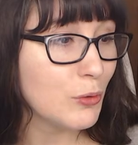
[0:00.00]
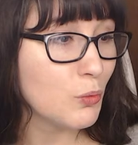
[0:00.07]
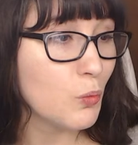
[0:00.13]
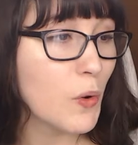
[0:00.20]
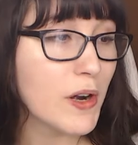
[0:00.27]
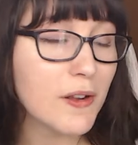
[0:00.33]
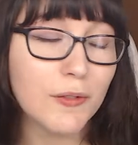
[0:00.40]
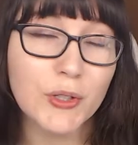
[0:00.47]

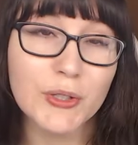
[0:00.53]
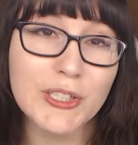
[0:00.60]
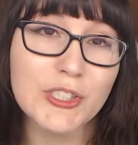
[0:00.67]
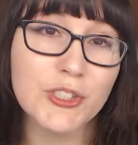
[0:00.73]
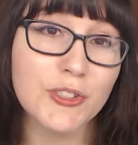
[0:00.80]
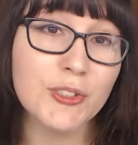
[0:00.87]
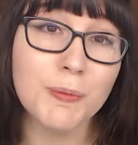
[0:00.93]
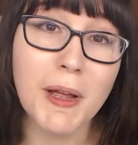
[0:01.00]
One of your
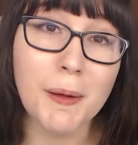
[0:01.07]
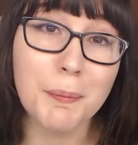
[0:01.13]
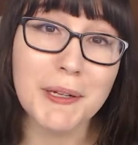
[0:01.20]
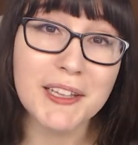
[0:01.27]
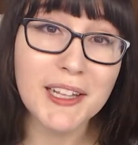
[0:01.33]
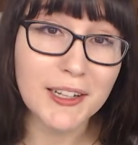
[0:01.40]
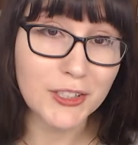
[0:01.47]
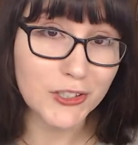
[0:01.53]
issues might
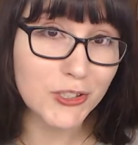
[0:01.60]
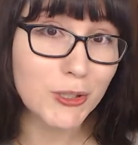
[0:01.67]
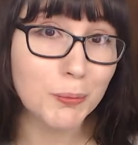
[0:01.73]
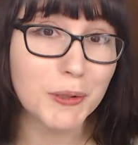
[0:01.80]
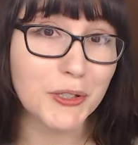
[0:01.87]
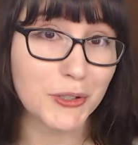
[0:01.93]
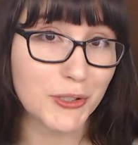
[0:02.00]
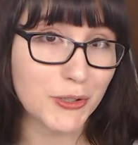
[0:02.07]
be that your
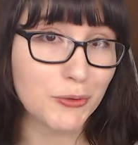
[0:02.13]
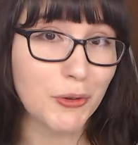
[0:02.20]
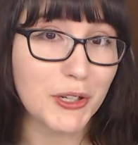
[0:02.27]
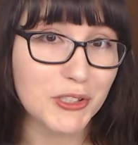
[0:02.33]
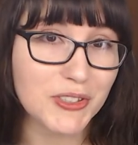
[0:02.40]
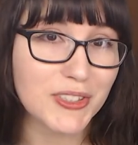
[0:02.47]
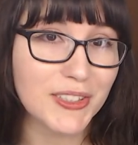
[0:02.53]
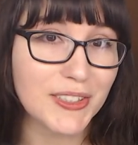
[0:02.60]
splitter's
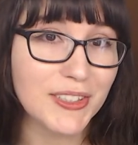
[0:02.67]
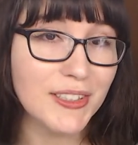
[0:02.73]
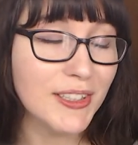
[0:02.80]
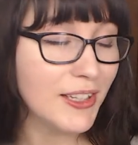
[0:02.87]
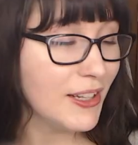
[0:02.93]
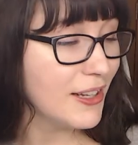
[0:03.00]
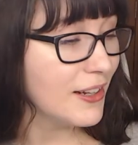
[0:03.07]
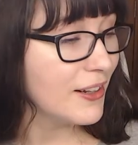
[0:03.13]
rusted.
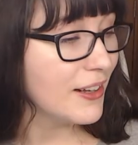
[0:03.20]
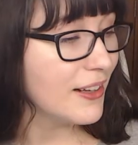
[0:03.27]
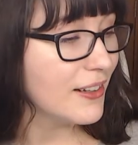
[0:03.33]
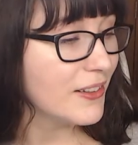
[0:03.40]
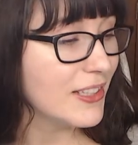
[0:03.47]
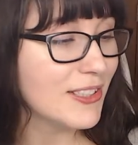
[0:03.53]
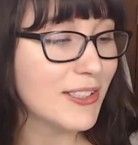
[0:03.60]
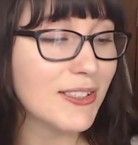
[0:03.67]

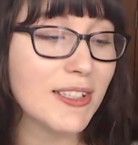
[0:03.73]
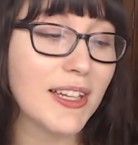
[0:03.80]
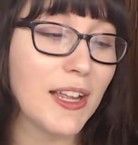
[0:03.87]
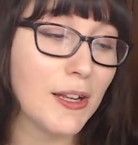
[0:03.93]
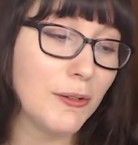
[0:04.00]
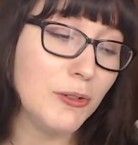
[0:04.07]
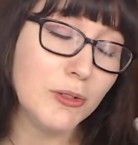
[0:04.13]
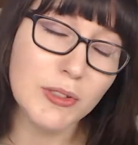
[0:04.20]
This is
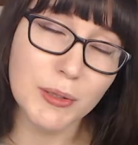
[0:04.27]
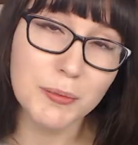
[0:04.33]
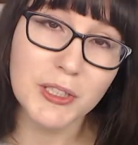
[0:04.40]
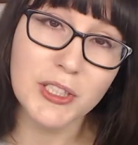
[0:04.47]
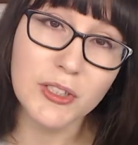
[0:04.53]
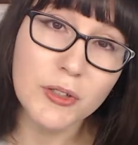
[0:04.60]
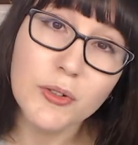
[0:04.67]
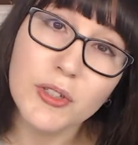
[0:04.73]
again
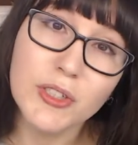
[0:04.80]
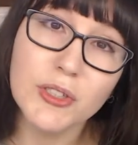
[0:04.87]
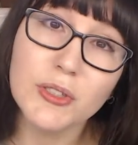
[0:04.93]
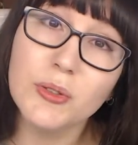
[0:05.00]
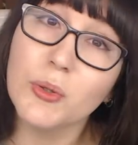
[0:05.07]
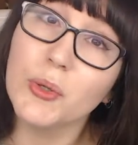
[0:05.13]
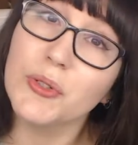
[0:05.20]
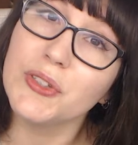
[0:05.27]
something you could
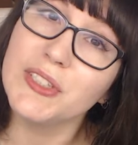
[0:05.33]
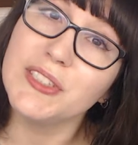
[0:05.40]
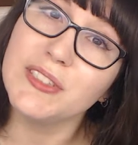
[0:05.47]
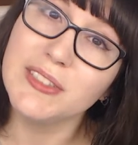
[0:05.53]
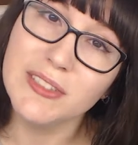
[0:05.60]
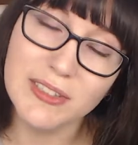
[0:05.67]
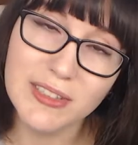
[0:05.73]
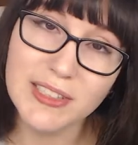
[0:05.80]
do, or
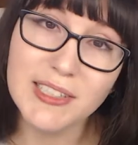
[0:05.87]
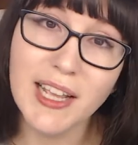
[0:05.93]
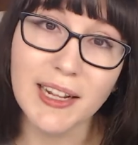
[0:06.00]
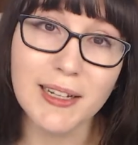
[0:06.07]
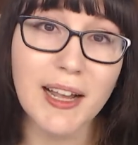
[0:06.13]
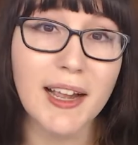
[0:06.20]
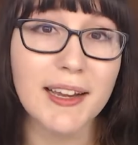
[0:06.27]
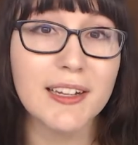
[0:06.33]
the
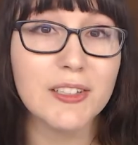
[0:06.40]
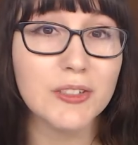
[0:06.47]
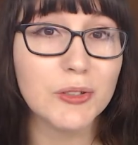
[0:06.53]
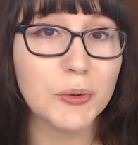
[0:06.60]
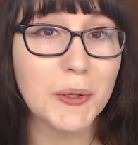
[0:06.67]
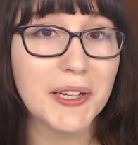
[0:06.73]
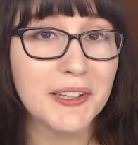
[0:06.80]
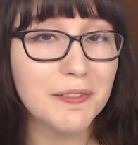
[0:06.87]
tech guy can
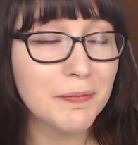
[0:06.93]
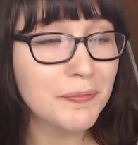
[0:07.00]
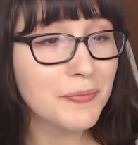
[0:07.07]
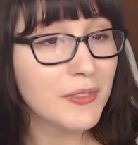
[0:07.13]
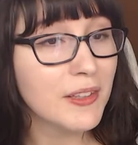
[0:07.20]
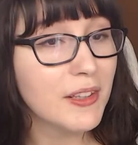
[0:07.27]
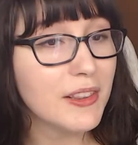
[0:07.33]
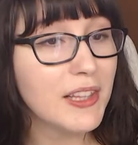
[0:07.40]
do it.
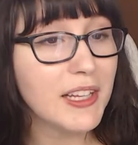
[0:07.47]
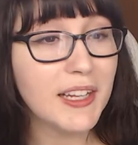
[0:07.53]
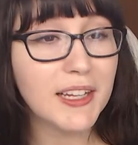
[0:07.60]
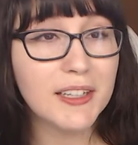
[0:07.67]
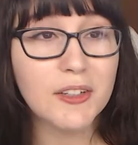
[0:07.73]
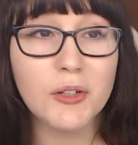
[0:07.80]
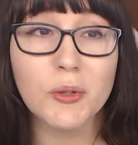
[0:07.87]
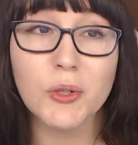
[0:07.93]

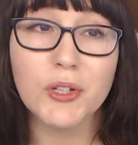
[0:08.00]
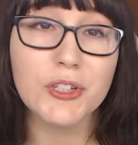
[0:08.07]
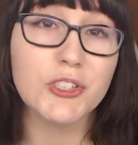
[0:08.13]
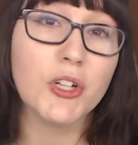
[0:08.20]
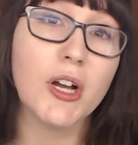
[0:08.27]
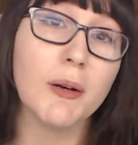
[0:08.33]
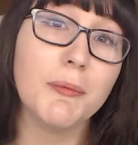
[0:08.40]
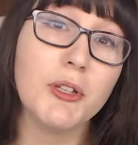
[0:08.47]
They know their
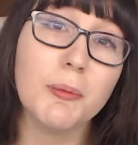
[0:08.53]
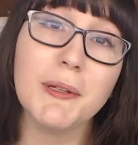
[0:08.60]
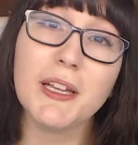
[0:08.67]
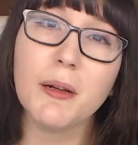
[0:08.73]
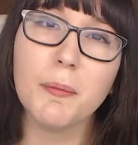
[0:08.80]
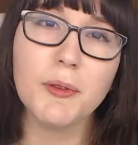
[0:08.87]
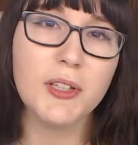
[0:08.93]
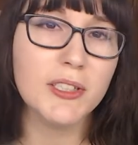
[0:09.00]
job, they'll be
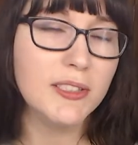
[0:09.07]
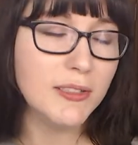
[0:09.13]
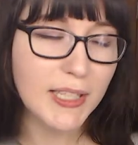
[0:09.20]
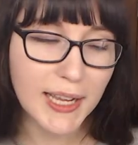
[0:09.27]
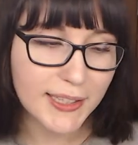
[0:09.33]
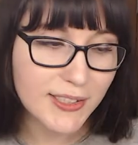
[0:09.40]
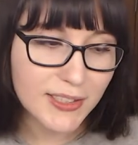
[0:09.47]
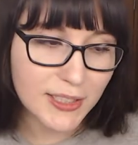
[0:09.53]
able to
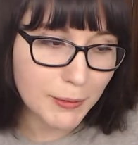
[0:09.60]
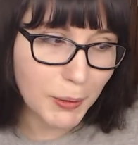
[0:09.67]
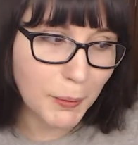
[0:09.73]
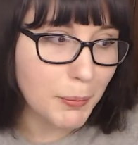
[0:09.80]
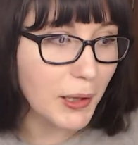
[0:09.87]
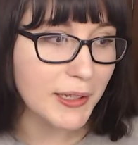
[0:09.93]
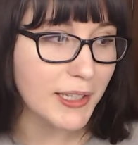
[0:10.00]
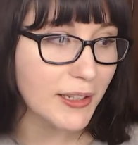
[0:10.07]
test it by
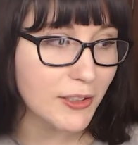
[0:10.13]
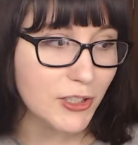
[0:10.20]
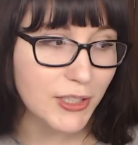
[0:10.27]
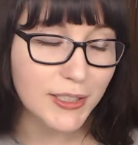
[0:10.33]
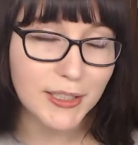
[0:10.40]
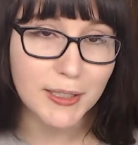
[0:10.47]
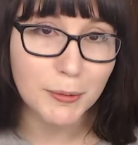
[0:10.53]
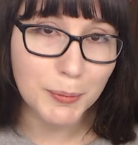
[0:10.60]
plugging
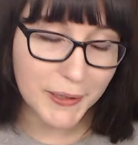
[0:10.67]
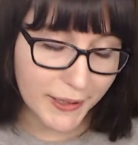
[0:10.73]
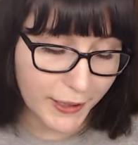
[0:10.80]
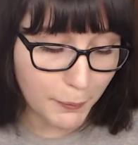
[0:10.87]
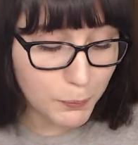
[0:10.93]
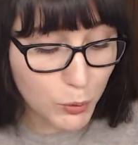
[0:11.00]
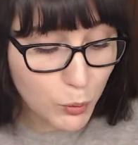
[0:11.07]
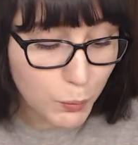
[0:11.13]
shit in and being
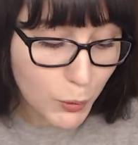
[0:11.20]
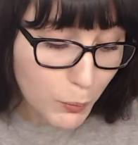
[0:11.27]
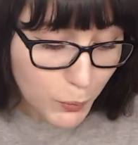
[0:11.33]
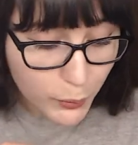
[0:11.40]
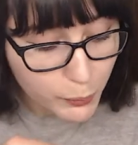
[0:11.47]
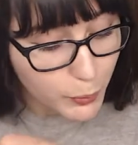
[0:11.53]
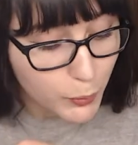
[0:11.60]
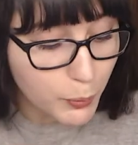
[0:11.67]
like, boop, boop,
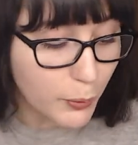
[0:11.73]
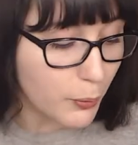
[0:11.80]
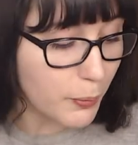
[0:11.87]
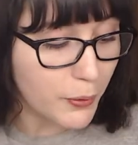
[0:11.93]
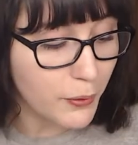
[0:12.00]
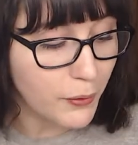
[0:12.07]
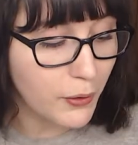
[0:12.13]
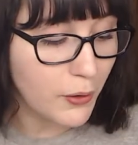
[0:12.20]
boop, boop, boop.
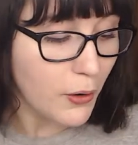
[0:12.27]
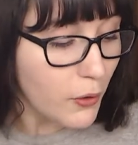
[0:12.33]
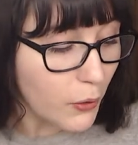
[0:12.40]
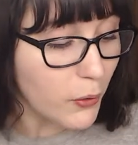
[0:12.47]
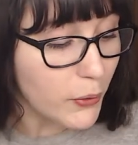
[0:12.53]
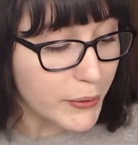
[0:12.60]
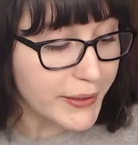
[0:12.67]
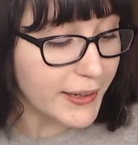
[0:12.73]

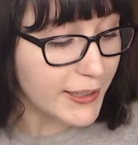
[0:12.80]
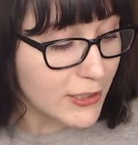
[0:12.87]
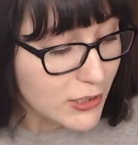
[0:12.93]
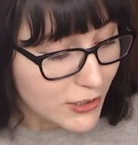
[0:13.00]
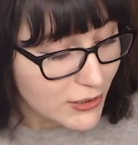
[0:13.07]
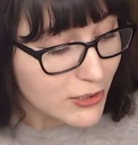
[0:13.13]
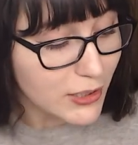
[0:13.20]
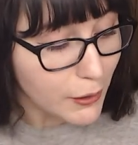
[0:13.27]
Oh yes,
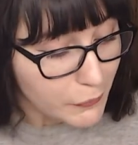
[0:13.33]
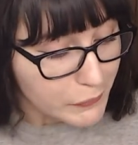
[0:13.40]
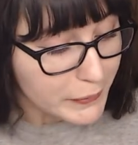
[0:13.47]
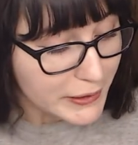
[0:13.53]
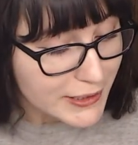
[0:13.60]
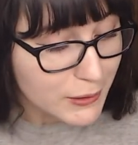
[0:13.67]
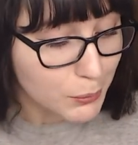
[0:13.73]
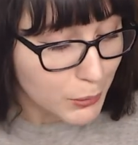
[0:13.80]
it's
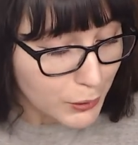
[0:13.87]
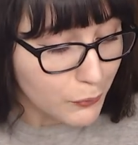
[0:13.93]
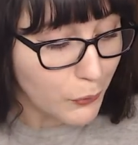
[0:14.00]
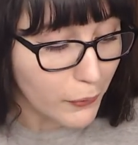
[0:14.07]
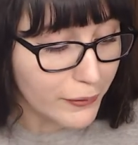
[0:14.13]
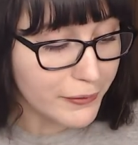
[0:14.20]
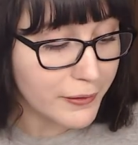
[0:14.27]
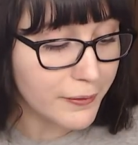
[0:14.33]
definitely something
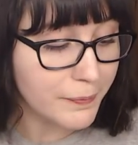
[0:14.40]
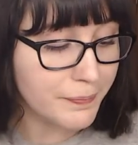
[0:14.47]
wrong.